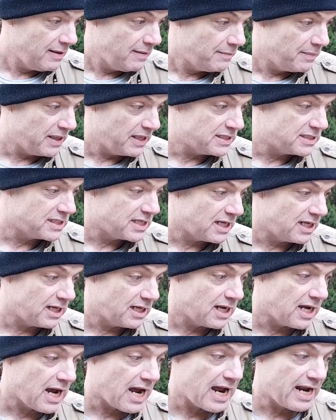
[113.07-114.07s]
But
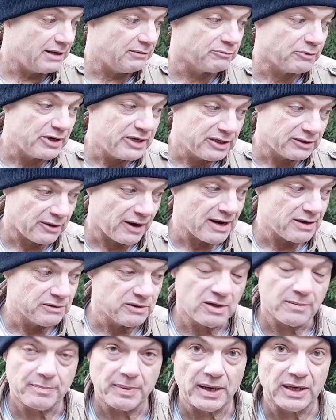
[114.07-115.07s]
I recrowned
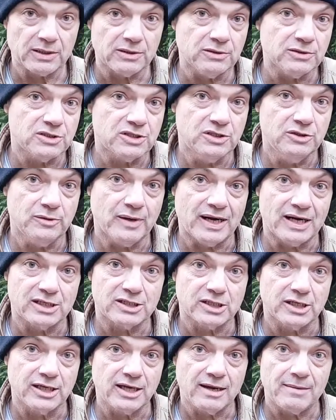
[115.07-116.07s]
the barrel too, actually.